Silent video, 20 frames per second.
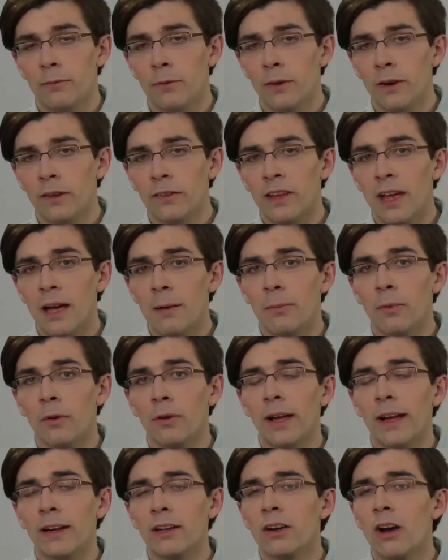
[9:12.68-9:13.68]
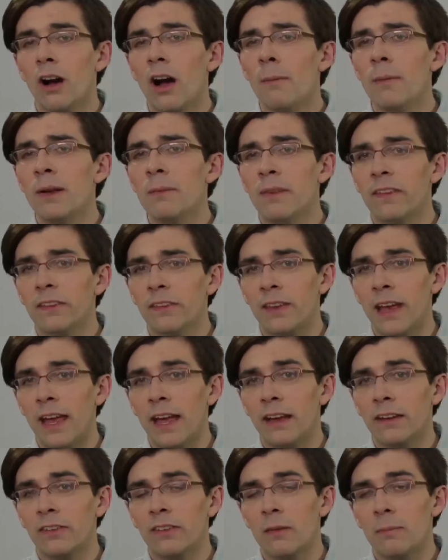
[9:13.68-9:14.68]
for example, in common
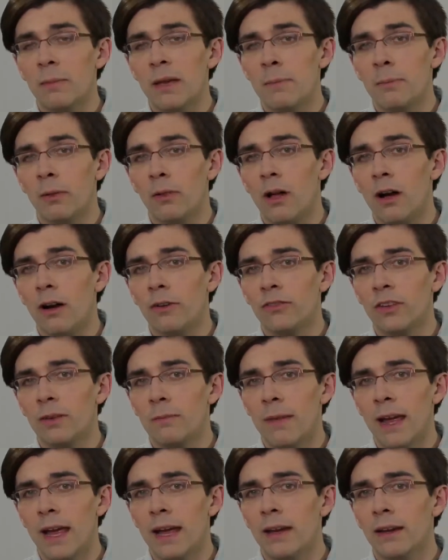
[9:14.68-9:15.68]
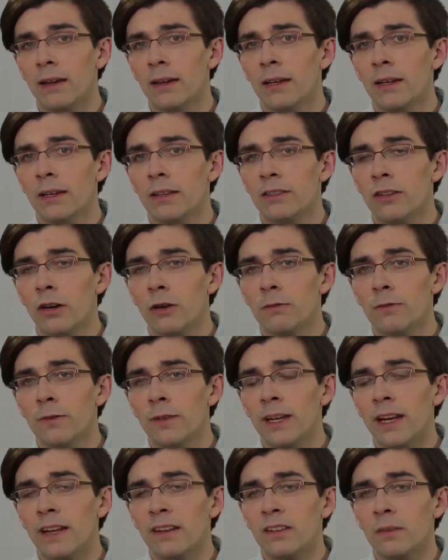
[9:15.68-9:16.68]
mistakes that people often make, don't
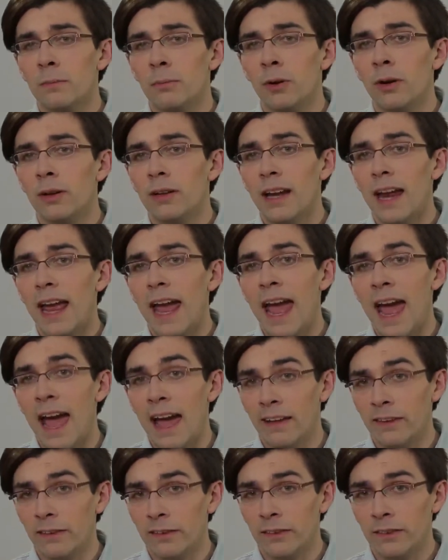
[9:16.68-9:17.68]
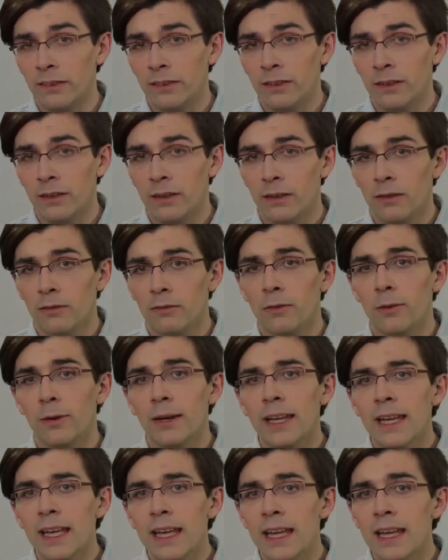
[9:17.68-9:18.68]
forget to put S
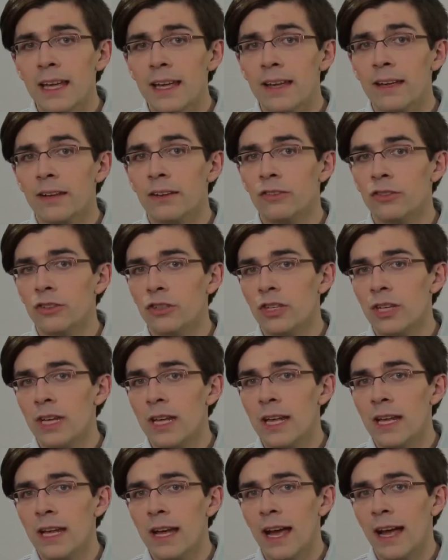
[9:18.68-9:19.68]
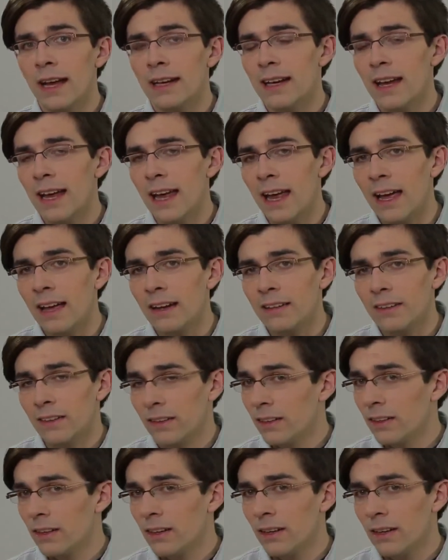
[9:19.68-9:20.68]
for he, she, and
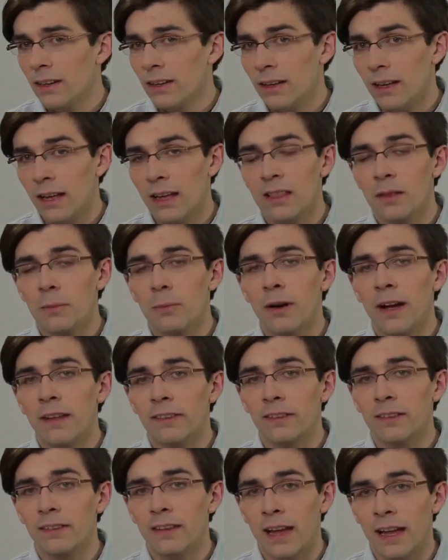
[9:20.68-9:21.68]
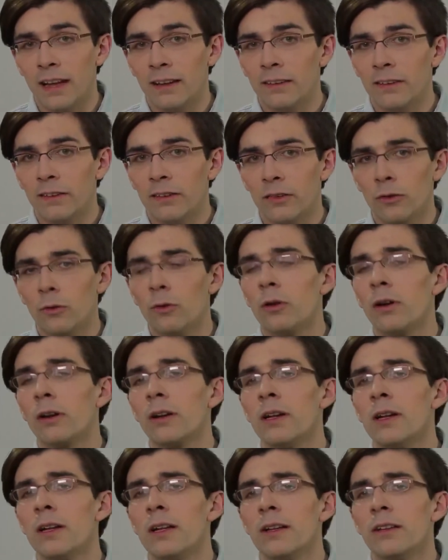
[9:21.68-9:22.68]
it in the present tense.
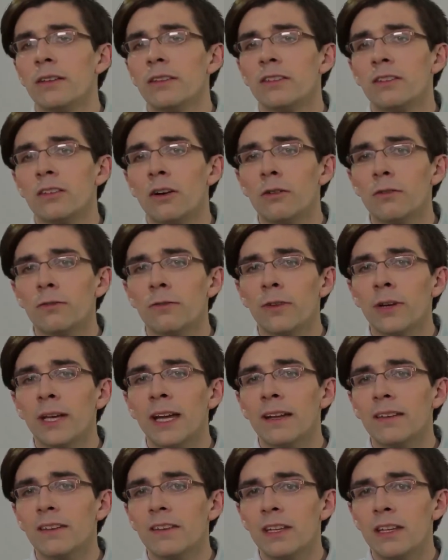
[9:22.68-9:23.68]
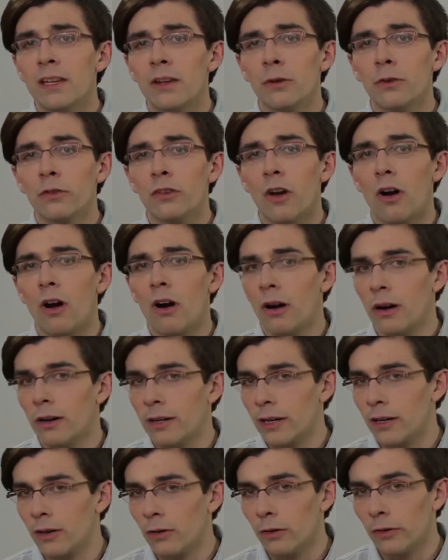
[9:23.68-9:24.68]
Or don't forget to use
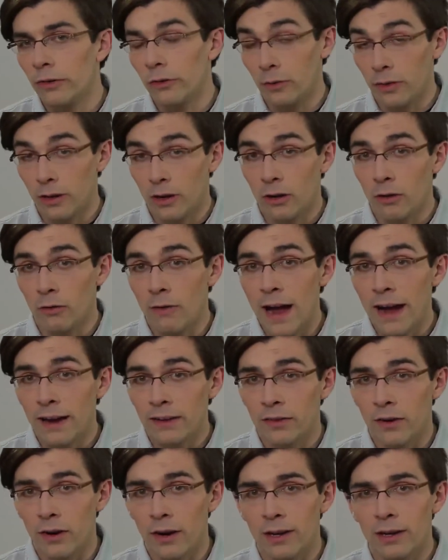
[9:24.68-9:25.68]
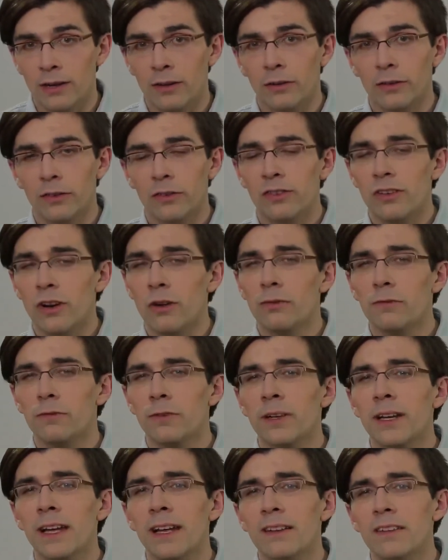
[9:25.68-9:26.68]
articles or the correct articles. Don't
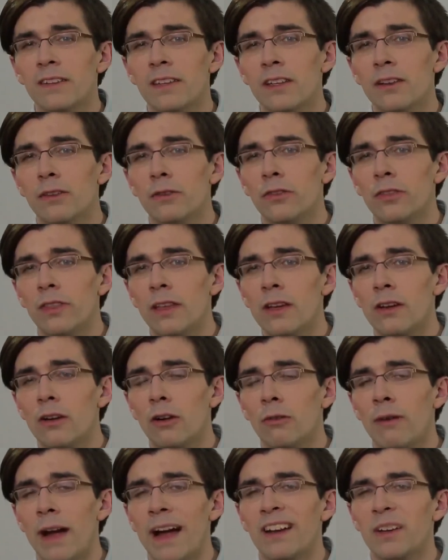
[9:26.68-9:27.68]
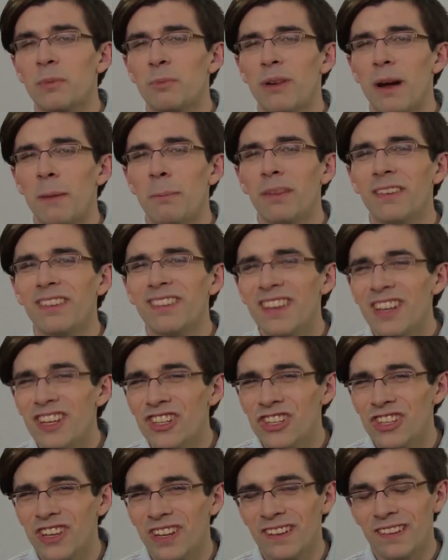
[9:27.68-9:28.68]
forget to use the correct
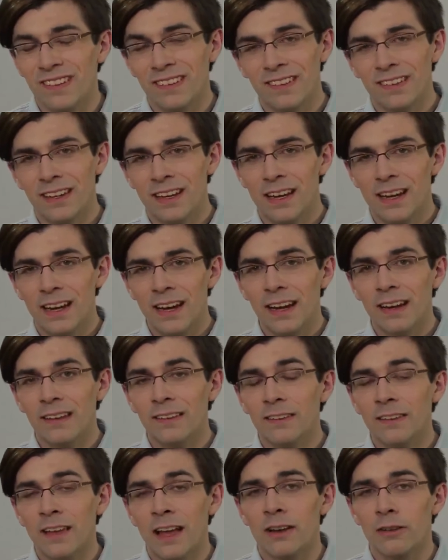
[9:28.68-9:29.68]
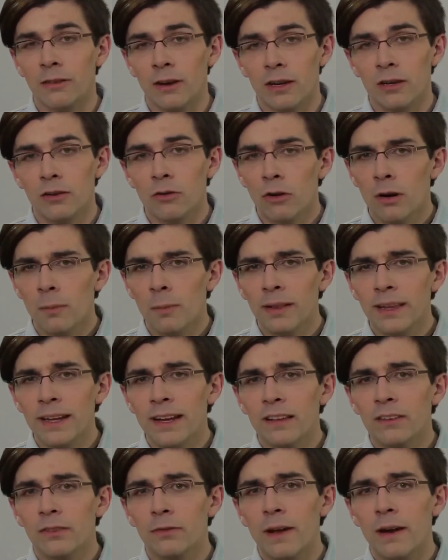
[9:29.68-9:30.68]
prepositions, etc.
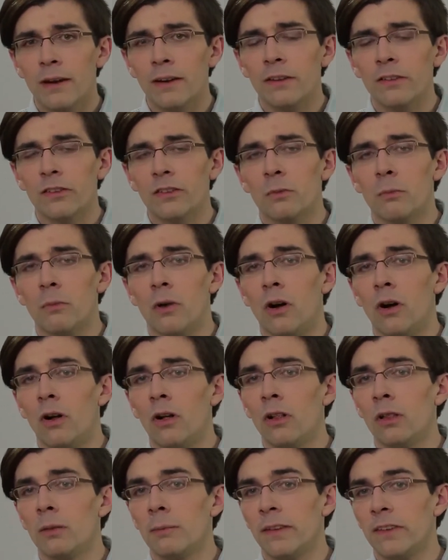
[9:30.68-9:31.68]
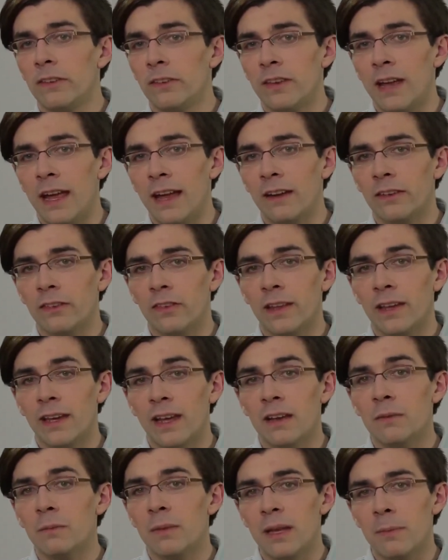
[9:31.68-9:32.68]
Normally, it's very small mistakes
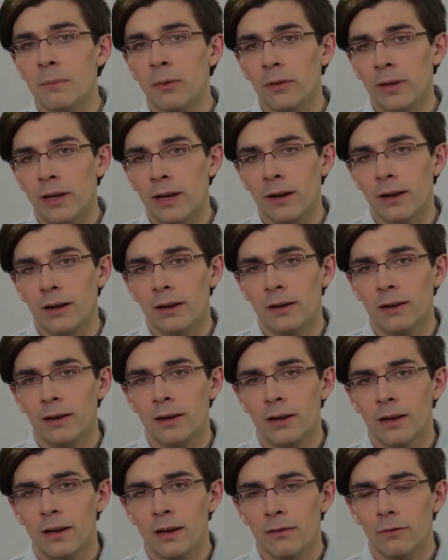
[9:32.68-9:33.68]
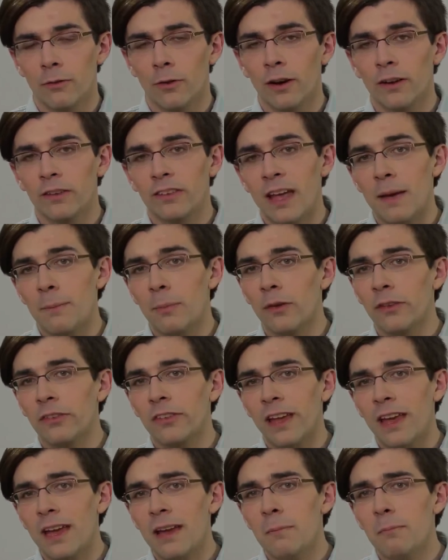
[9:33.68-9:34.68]
that get people here. For example,
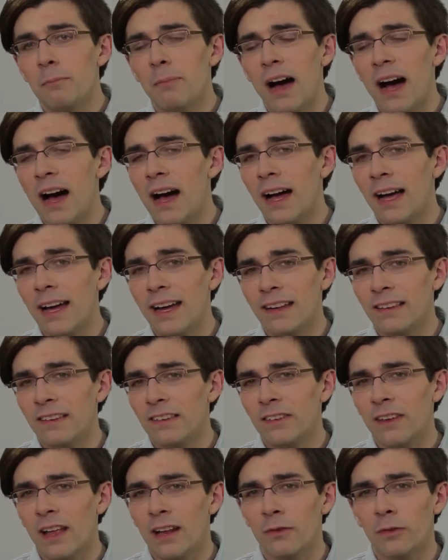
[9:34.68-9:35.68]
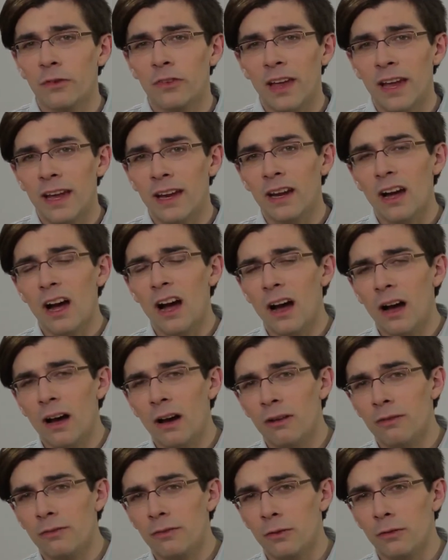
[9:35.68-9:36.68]
saying by instead of saying
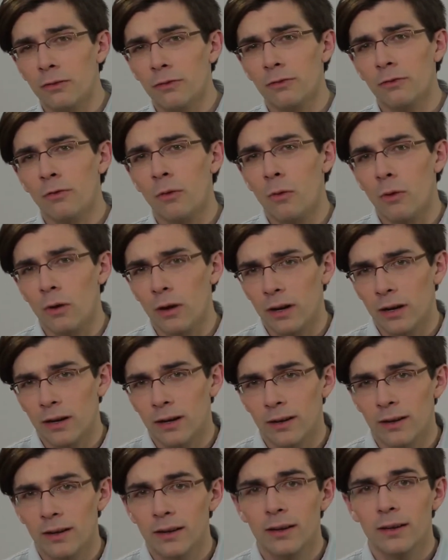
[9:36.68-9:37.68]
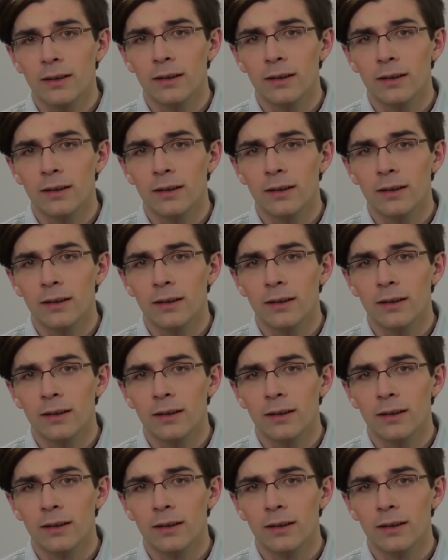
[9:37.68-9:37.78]
of or for.